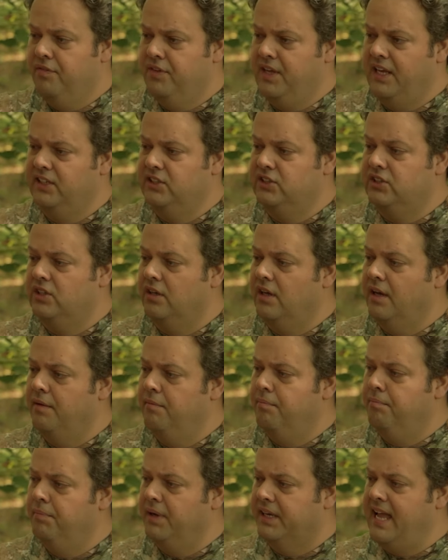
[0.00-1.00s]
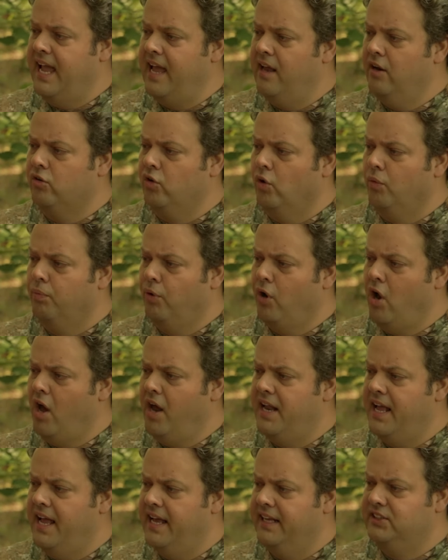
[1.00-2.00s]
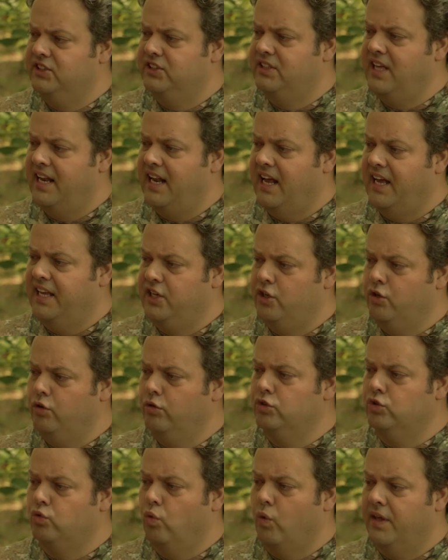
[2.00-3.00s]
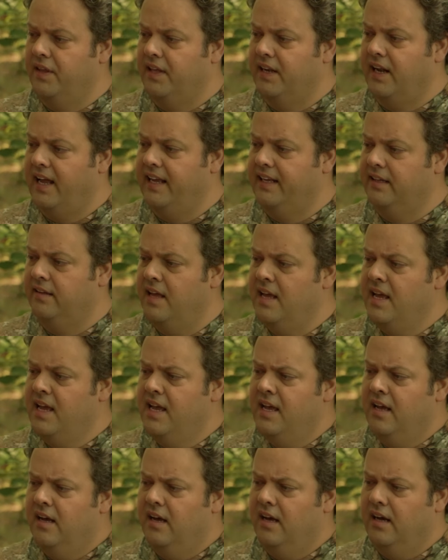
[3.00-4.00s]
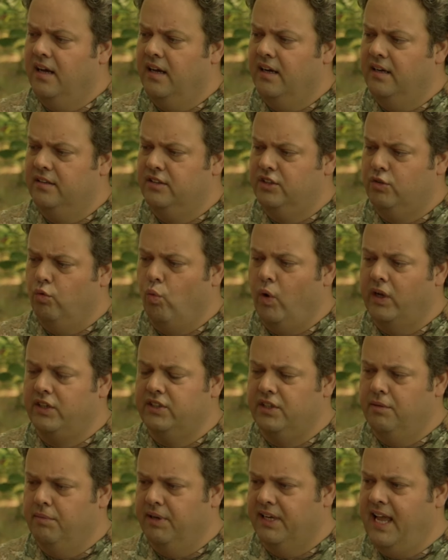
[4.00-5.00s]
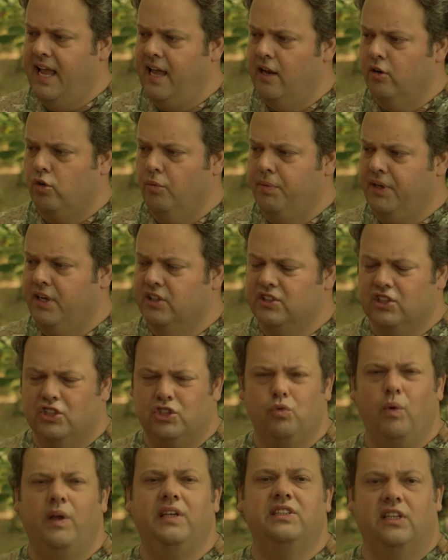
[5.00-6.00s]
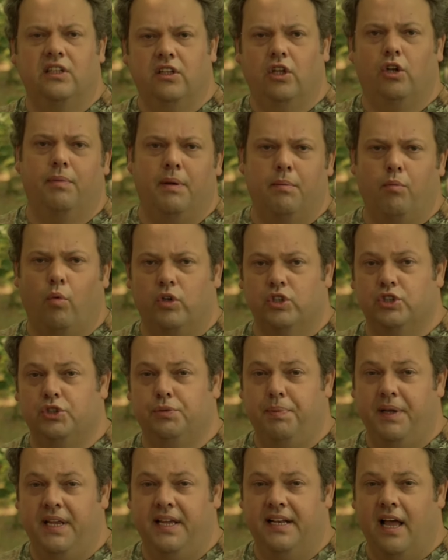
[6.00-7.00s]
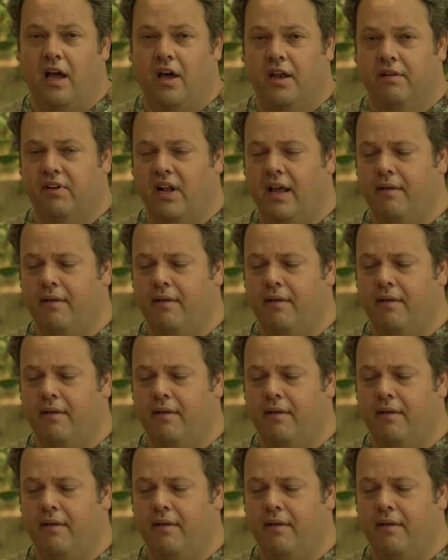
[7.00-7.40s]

These mechanical broadheads that I use with it, I went to the mechanical because it's squeezing a little bit more speed out of it.